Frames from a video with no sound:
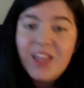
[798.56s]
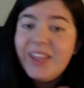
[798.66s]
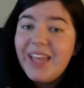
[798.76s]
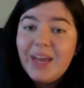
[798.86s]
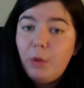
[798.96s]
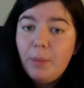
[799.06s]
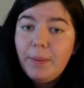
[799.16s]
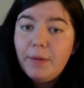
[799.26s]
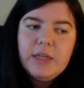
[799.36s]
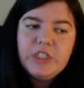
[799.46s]
it won't be
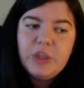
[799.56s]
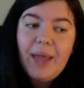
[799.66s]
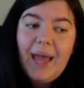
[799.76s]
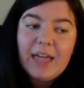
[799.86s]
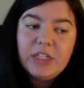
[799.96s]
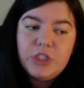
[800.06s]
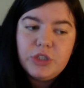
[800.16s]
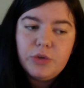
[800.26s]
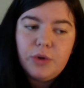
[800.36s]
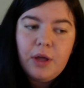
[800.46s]
posted. So I had
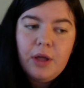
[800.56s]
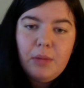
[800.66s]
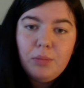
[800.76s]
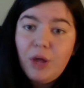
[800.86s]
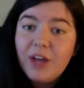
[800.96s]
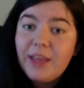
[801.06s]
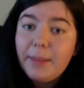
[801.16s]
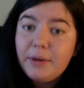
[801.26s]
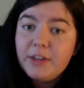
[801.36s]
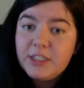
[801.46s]
to block
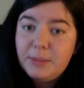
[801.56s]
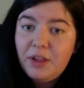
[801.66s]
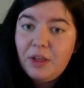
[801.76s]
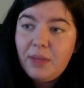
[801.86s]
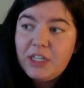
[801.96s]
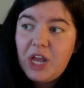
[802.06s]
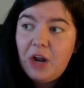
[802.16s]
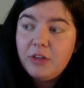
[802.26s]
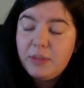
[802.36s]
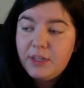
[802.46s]
that person immediately on my
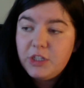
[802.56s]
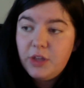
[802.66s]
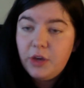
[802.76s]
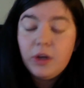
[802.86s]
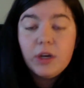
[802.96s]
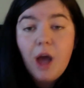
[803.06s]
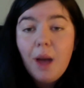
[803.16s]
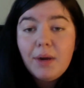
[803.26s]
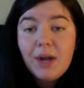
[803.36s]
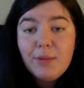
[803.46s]
channel to make sure they couldn't
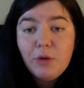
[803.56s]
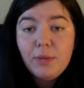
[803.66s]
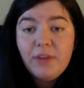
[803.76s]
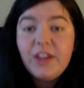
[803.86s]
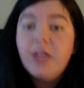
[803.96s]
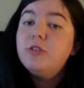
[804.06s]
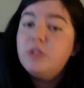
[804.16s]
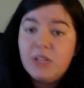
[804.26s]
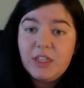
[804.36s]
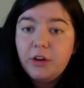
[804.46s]
comment on any more of my videos,
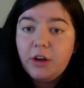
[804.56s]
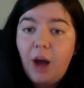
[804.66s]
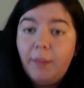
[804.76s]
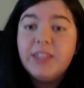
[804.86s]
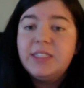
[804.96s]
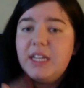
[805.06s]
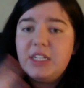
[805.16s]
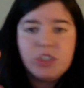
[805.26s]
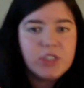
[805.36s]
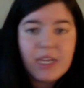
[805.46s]
delete their comments, and
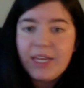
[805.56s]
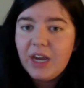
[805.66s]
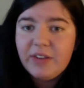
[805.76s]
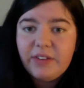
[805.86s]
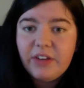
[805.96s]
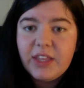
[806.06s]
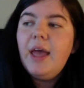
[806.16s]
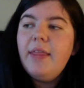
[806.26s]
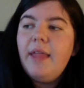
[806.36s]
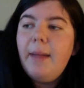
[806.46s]
just take care of everything.
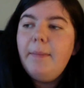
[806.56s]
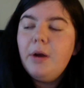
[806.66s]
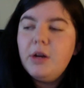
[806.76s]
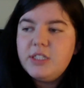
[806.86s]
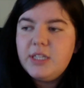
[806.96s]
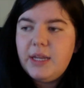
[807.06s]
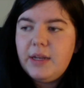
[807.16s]
And that person